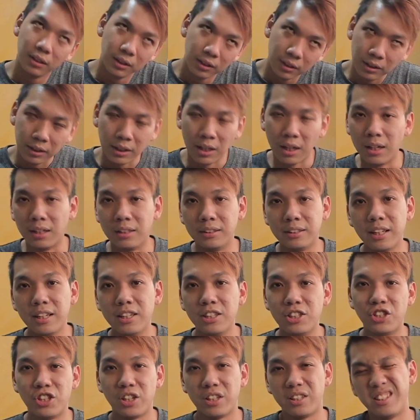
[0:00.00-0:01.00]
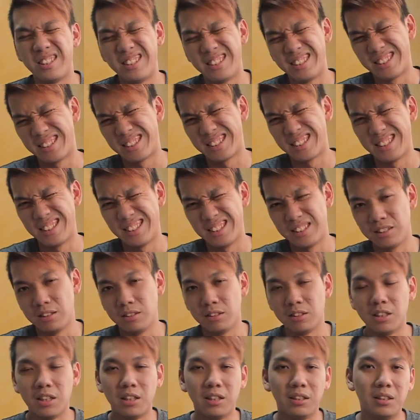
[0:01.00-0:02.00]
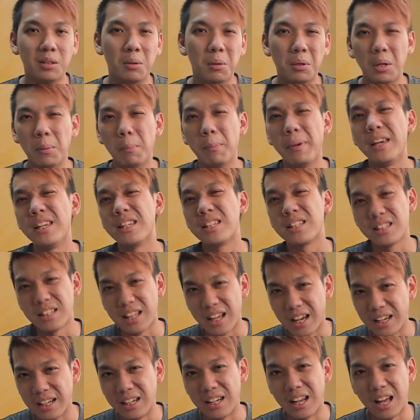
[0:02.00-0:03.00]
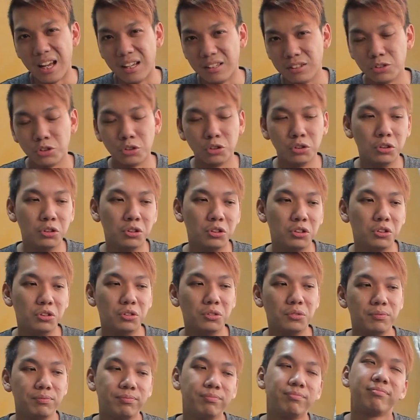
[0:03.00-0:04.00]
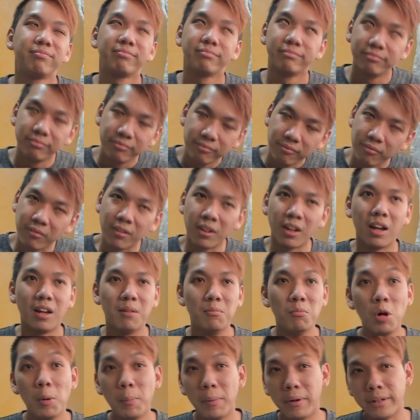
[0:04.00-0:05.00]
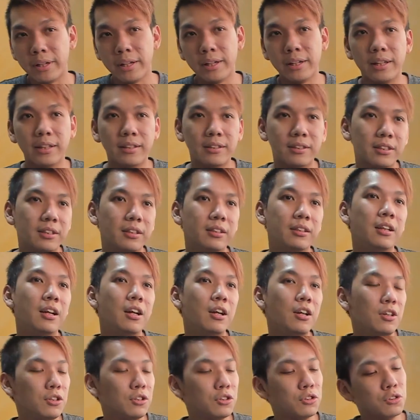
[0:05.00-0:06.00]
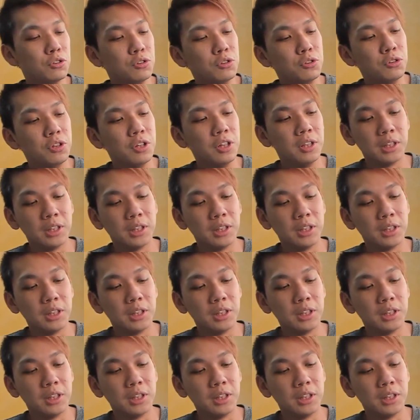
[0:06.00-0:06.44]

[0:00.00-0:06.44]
Yeah, that is just the baseline lah. So yeah, more about that later. So in